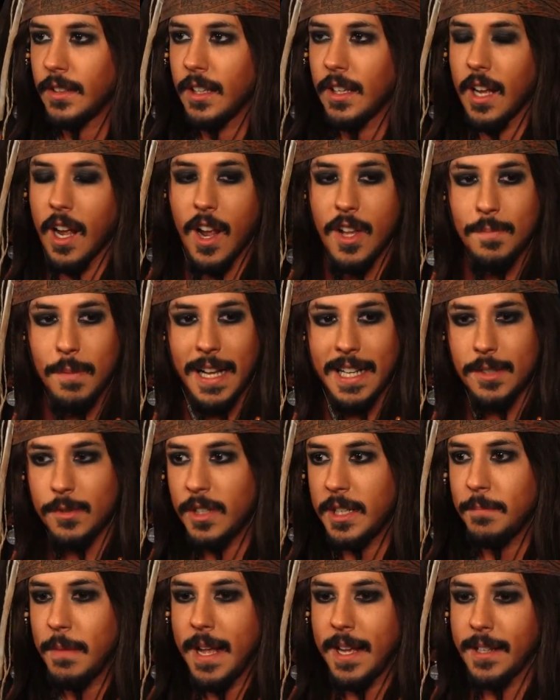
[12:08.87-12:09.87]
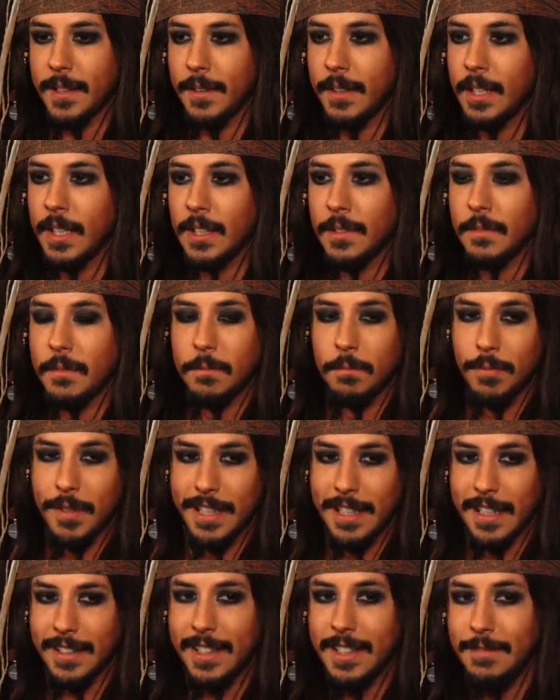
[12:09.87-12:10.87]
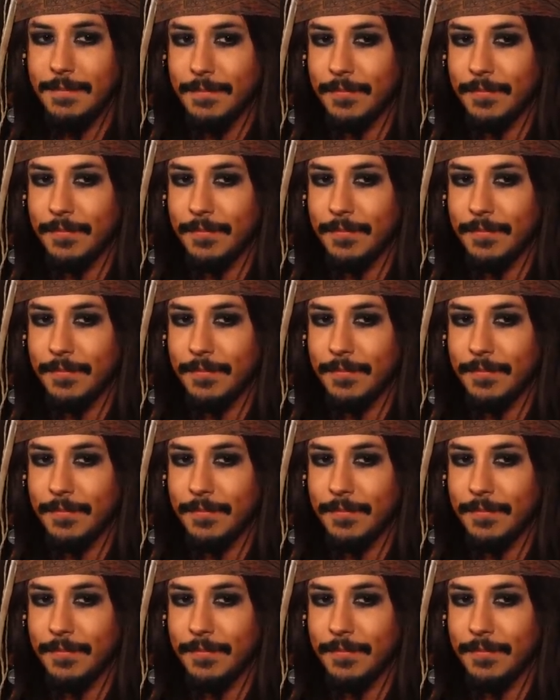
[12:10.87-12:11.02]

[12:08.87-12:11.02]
Eyes black, screen back. Pretty lucky.